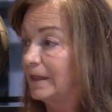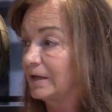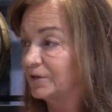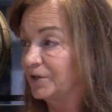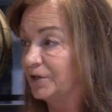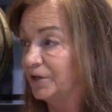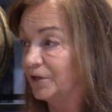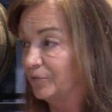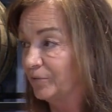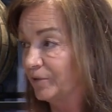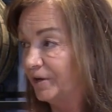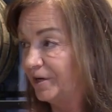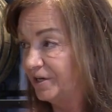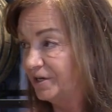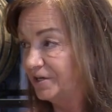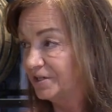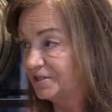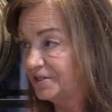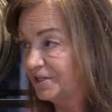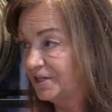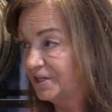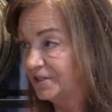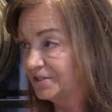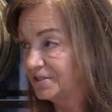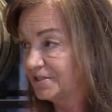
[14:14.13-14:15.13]
They're getting ready
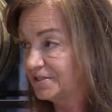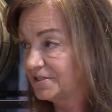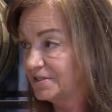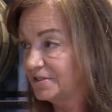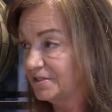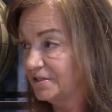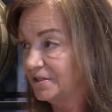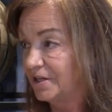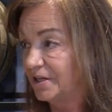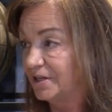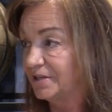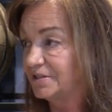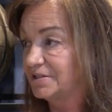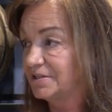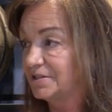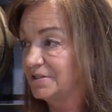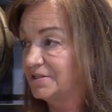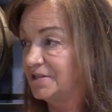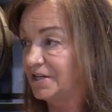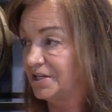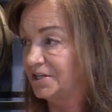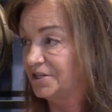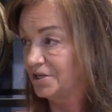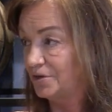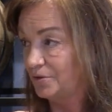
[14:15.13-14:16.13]
to test at
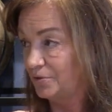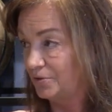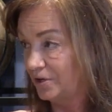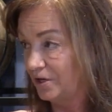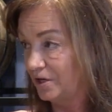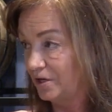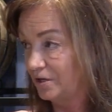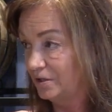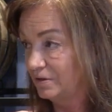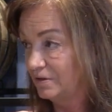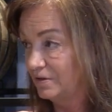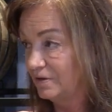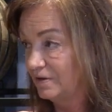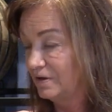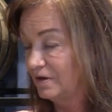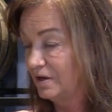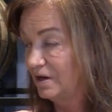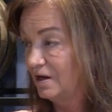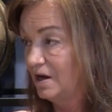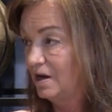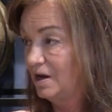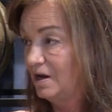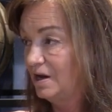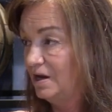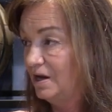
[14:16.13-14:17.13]
Daytona.
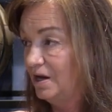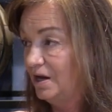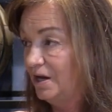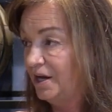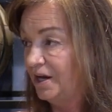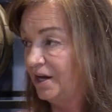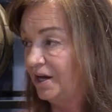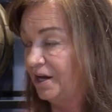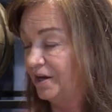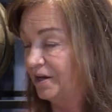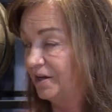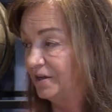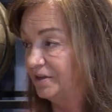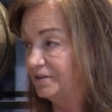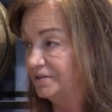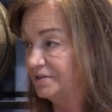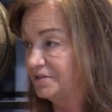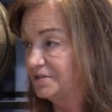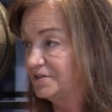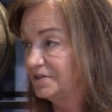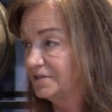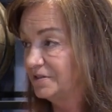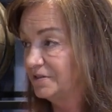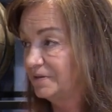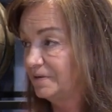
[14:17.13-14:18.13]

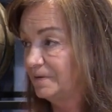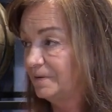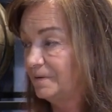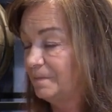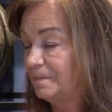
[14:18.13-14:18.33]
And